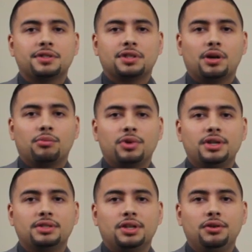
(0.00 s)
for some
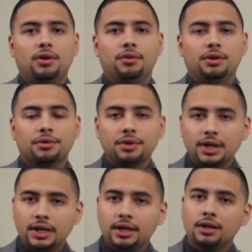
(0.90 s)
reason you don't
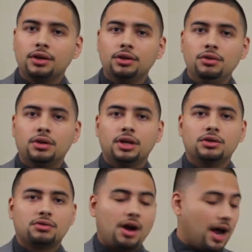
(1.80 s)
agree, you
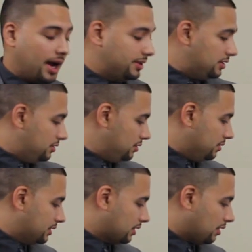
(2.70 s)
can try to do
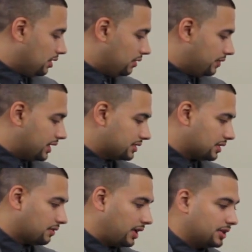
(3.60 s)
what's called a
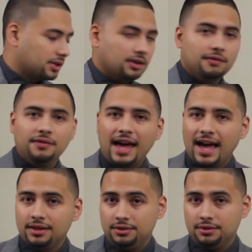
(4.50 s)
reconsideration of
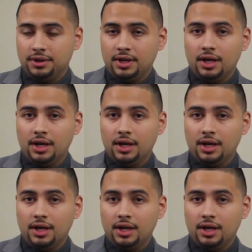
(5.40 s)
value.